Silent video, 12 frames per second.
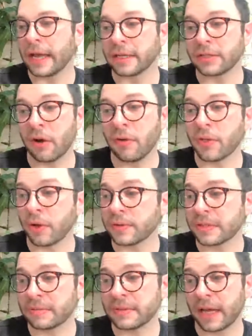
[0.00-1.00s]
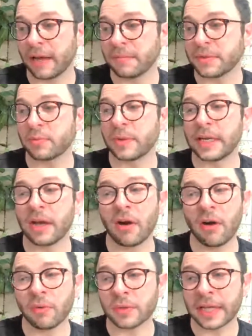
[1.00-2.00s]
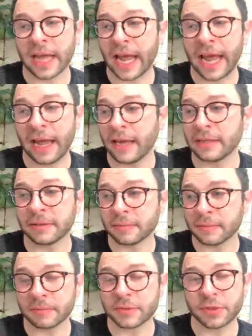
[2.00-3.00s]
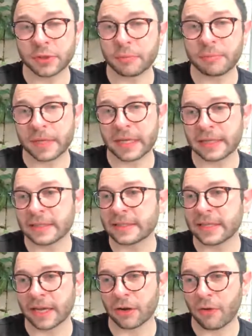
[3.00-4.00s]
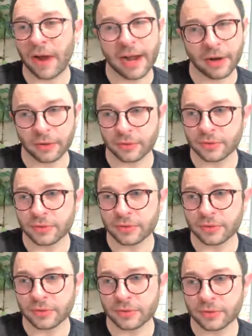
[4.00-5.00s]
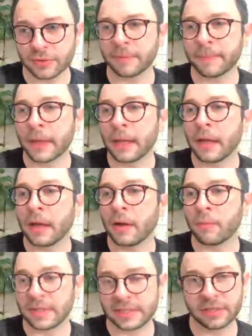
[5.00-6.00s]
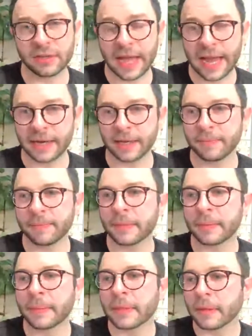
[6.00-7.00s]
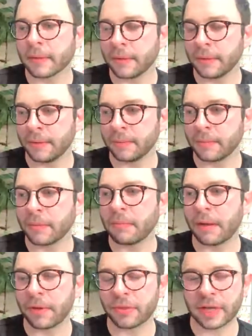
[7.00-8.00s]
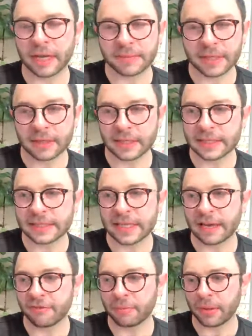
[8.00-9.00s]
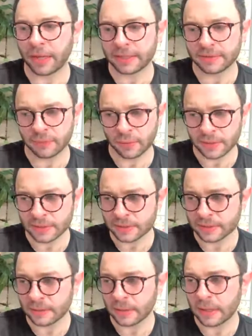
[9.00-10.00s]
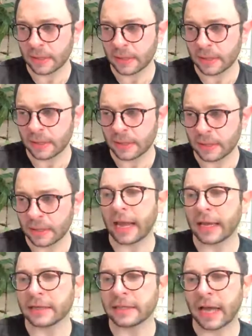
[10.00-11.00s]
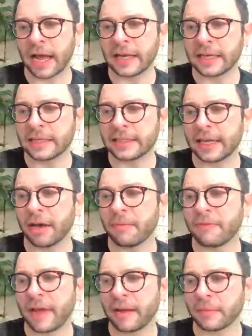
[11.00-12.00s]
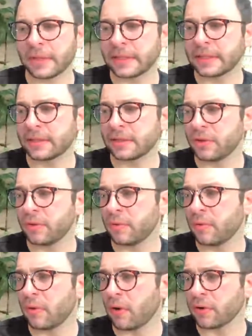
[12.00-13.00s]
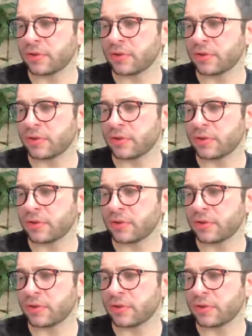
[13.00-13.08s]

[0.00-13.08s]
And although sometimes we only had soup, beans, and crackers for dinner, we still had it. My mother kept a clean, safe place for us. And I need to help families who